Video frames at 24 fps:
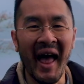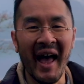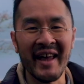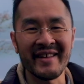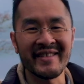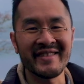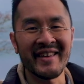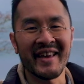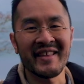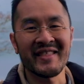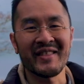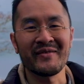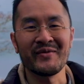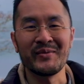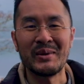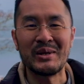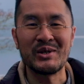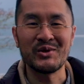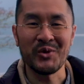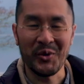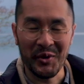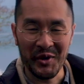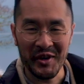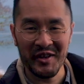I take the
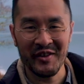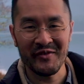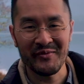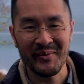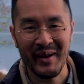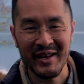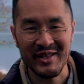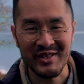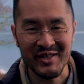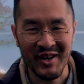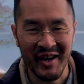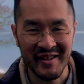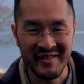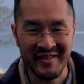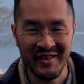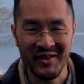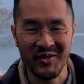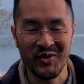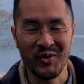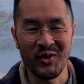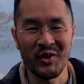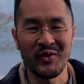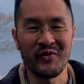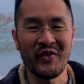majority of my shots
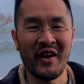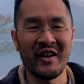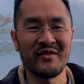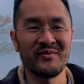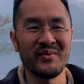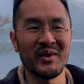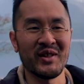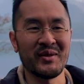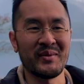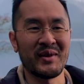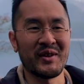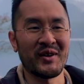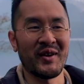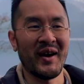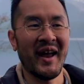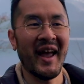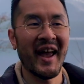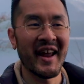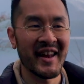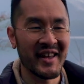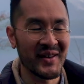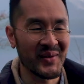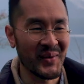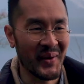at 35 millimeter
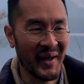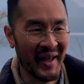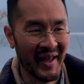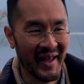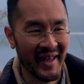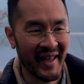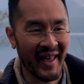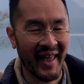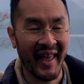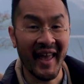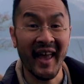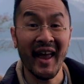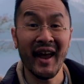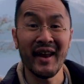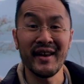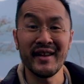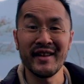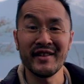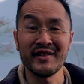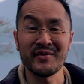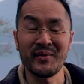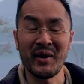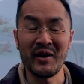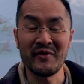anyway, and
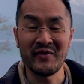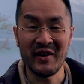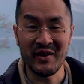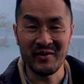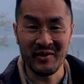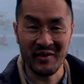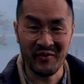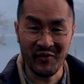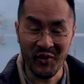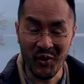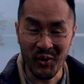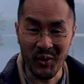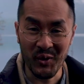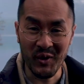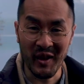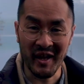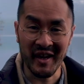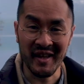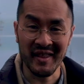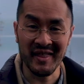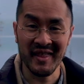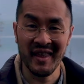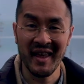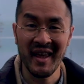it's my favorite focal
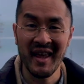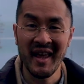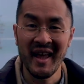length,